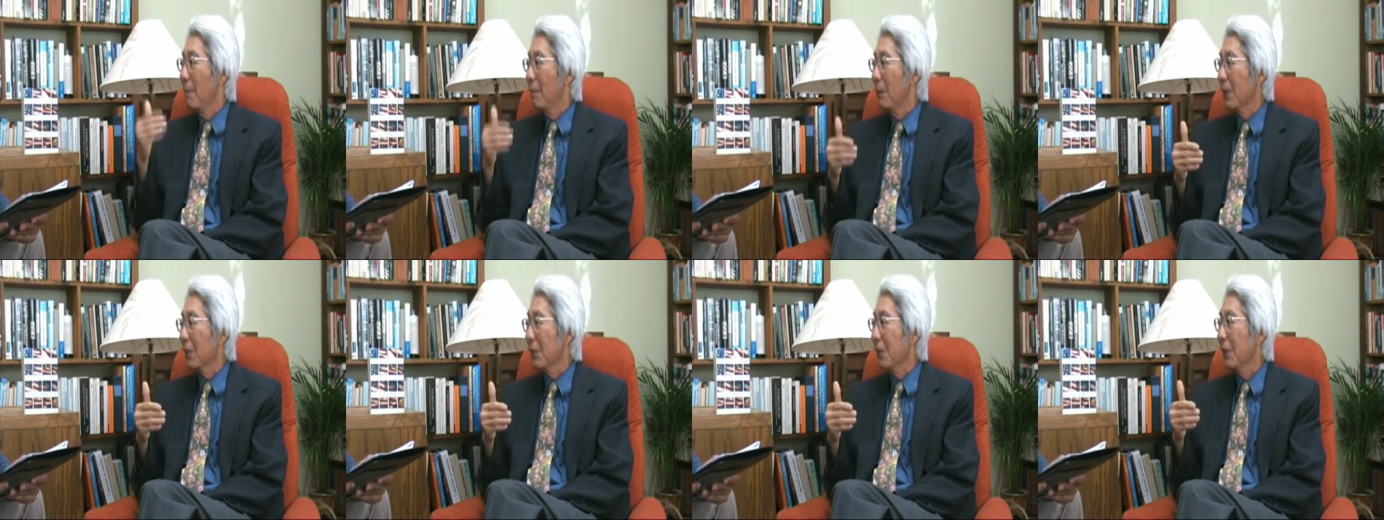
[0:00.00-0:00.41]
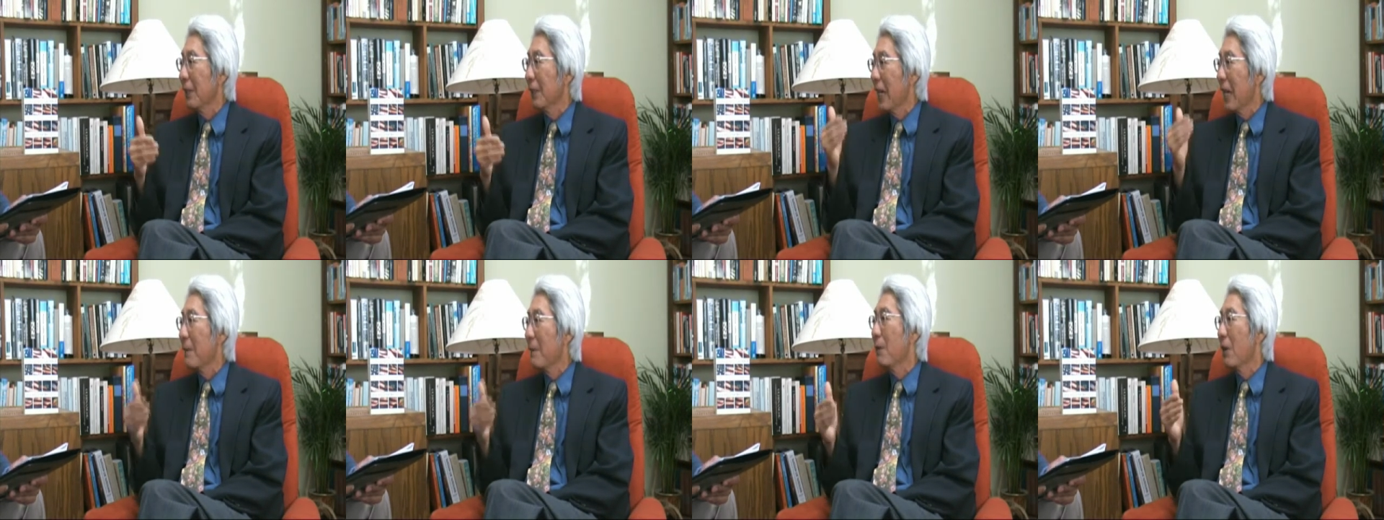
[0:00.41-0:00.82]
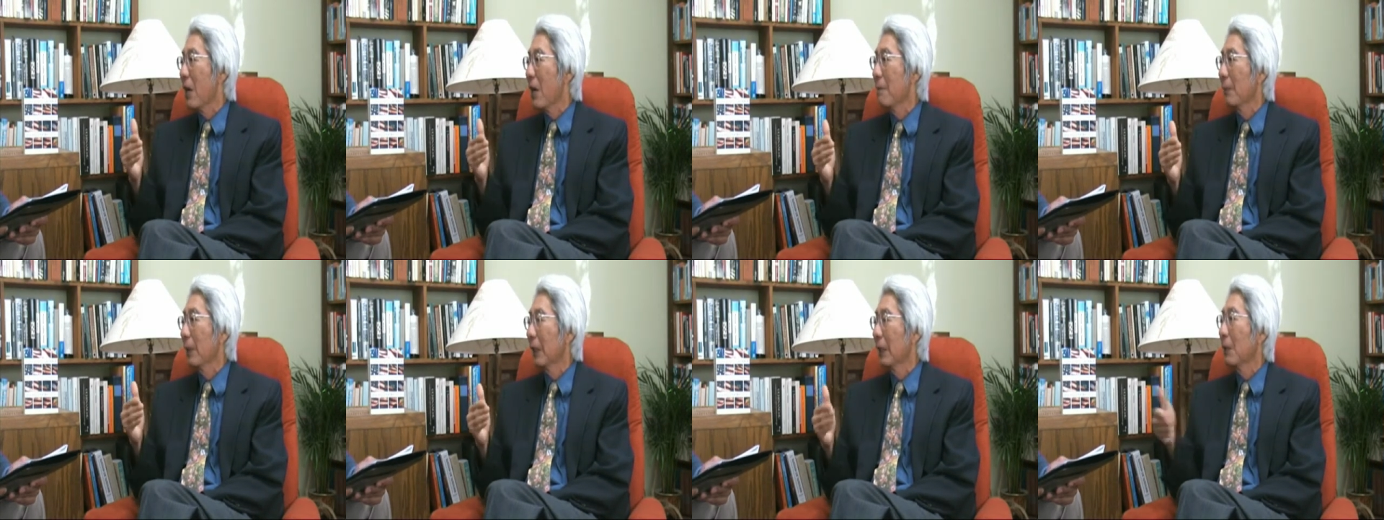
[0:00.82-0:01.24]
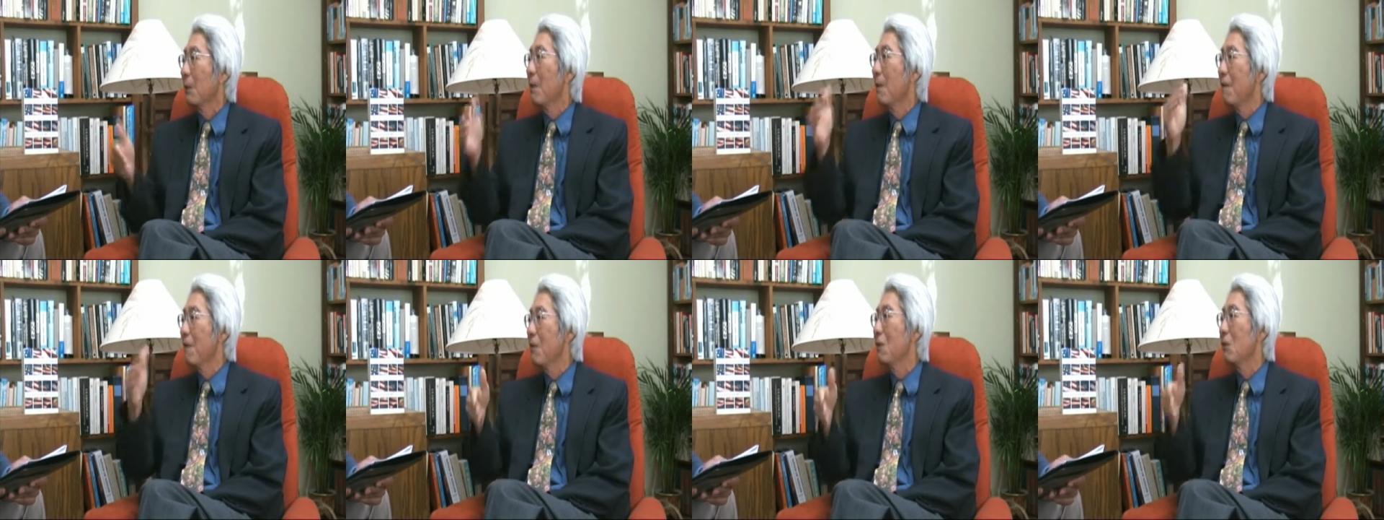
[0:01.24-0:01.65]
President Abraham Lincoln
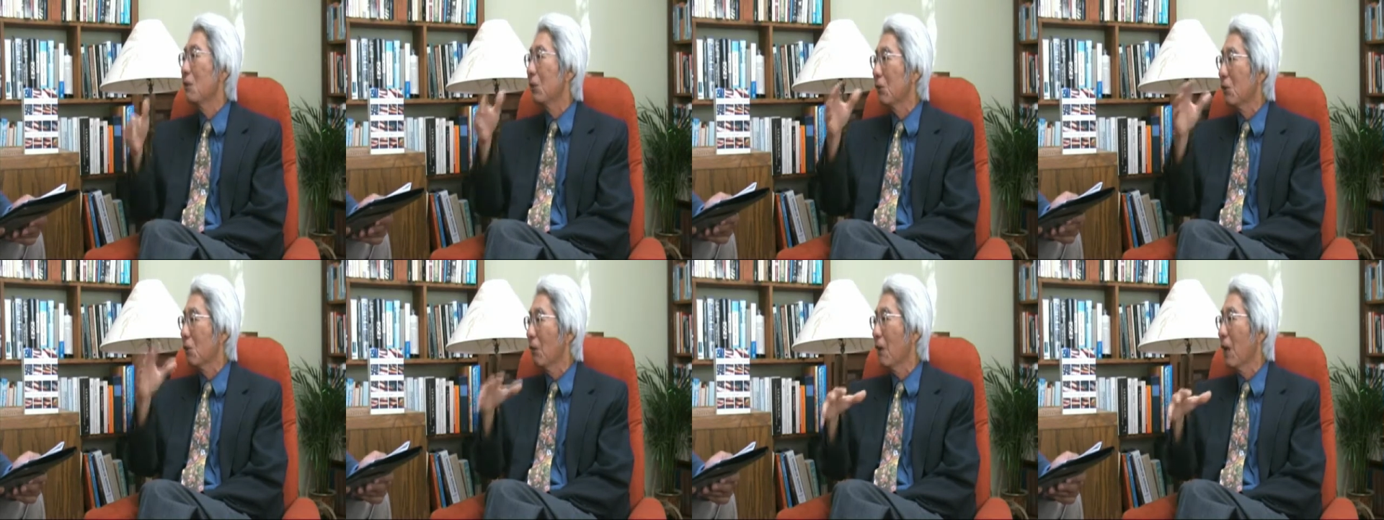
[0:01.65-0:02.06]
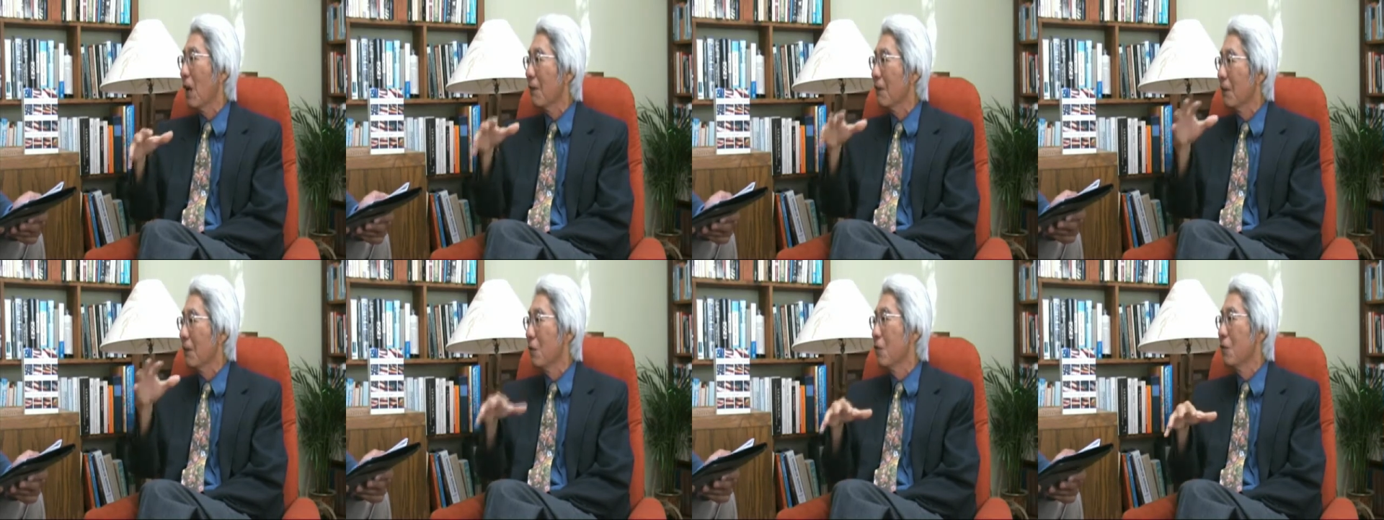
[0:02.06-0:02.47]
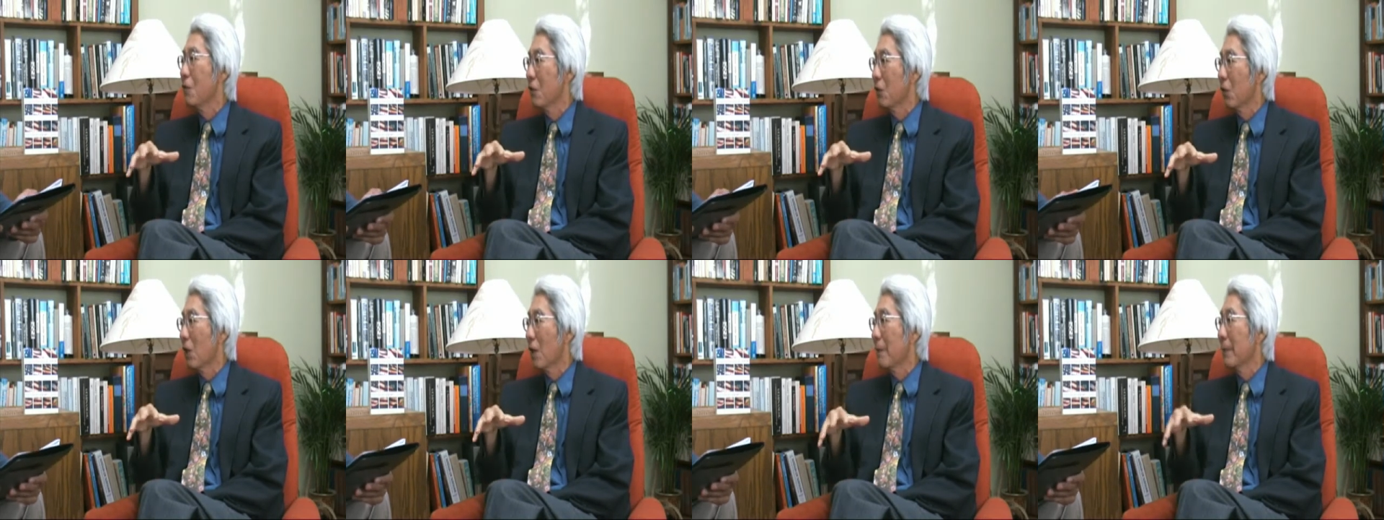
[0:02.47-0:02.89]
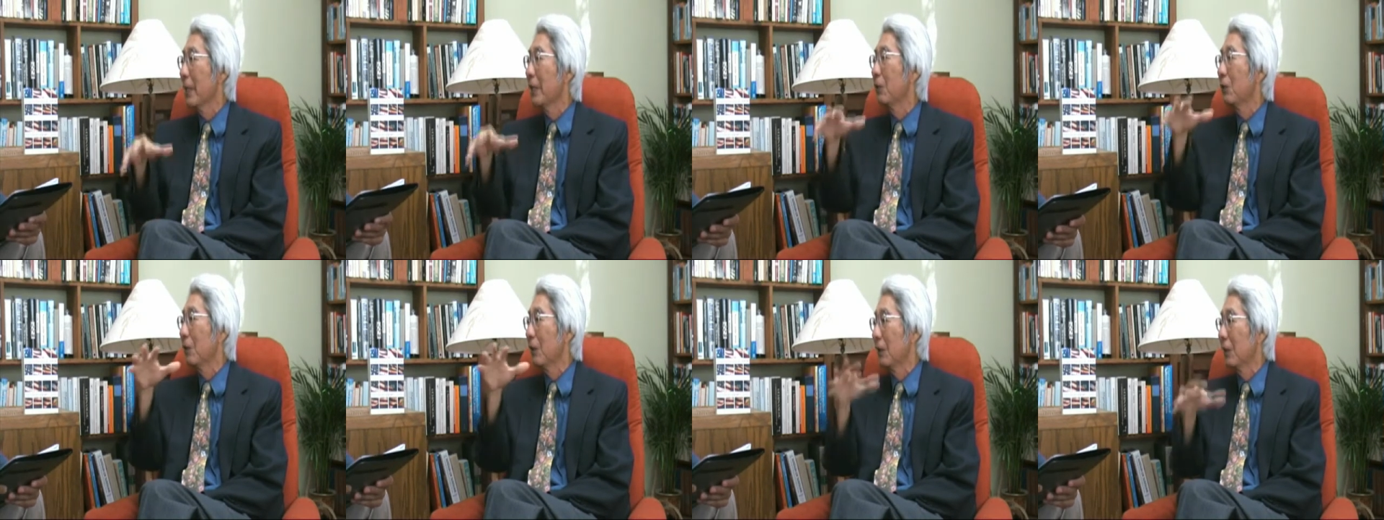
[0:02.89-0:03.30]
refused to allow the Union
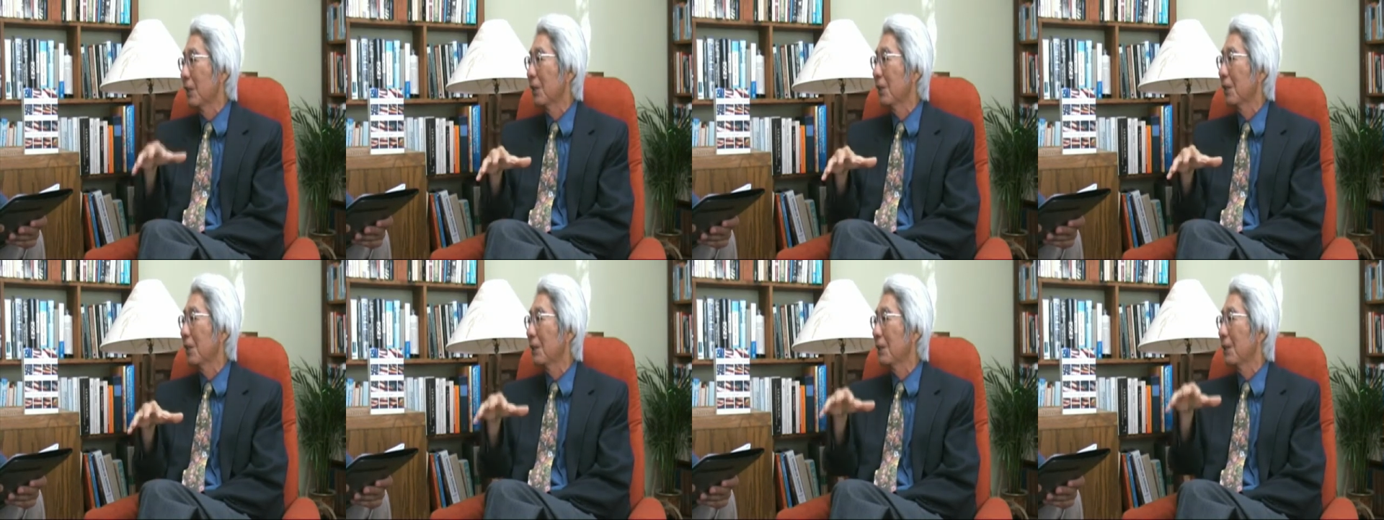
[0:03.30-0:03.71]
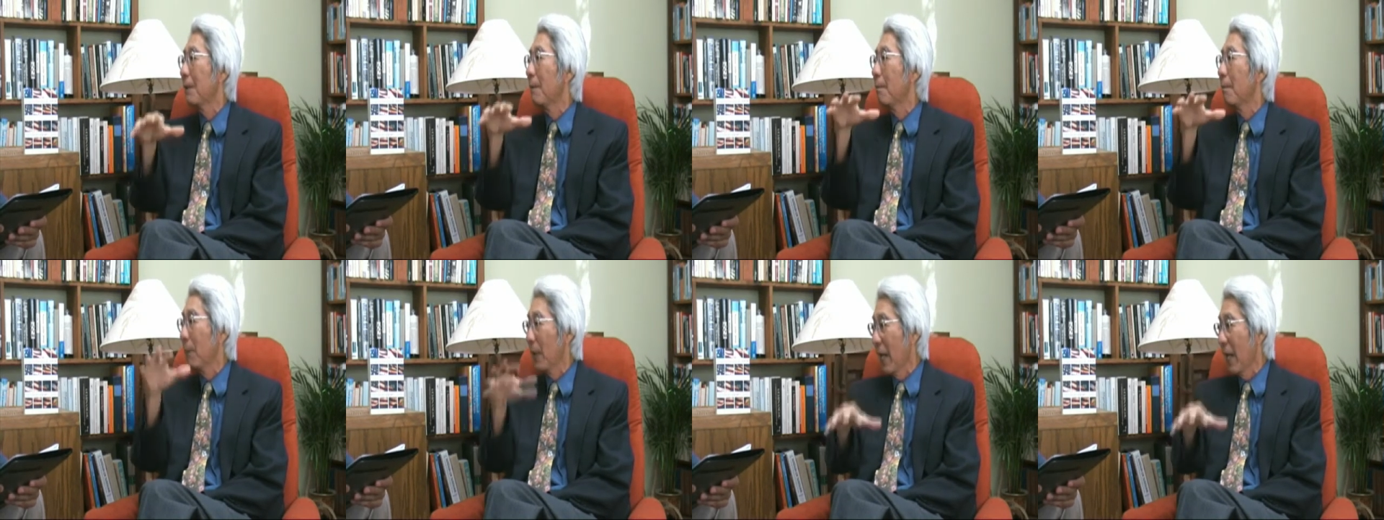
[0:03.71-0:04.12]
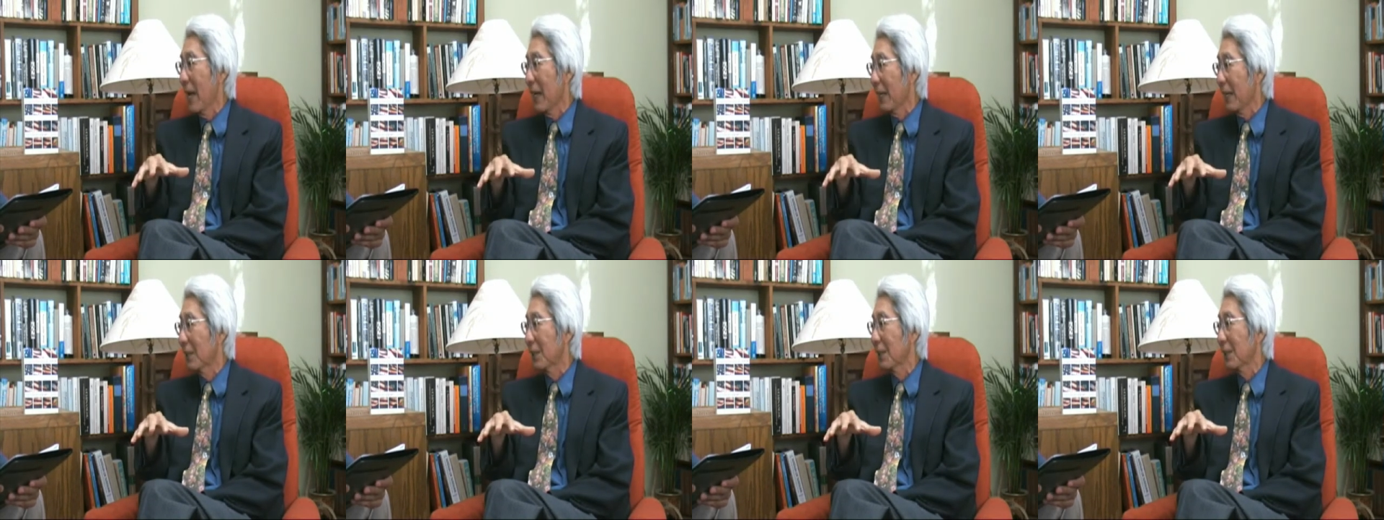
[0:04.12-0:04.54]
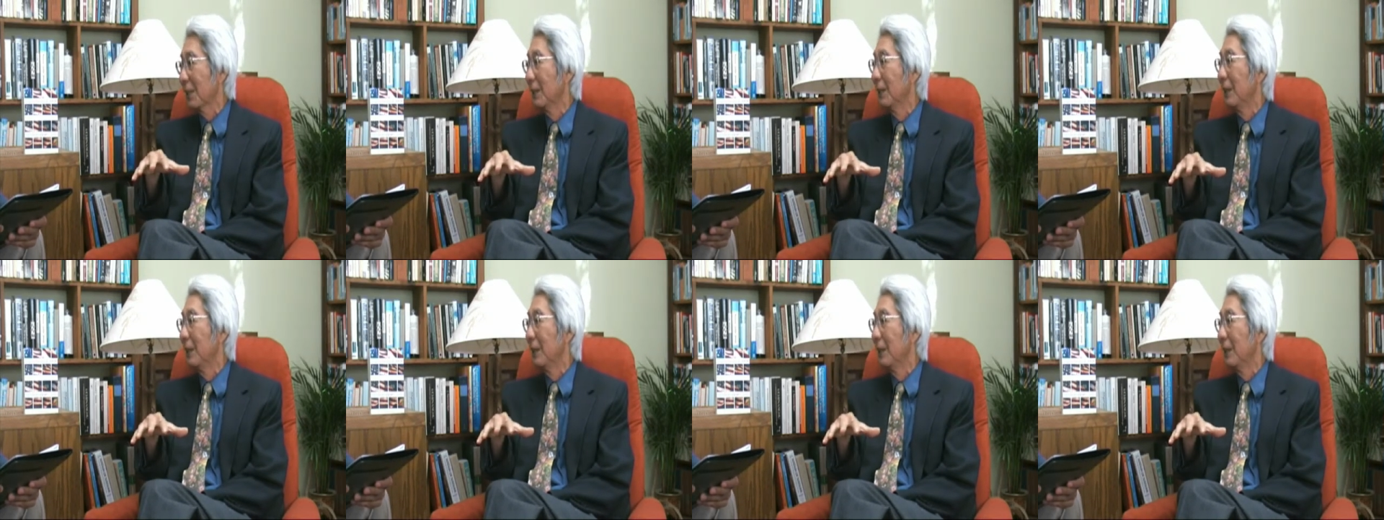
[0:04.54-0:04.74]
Army to enlist blacks.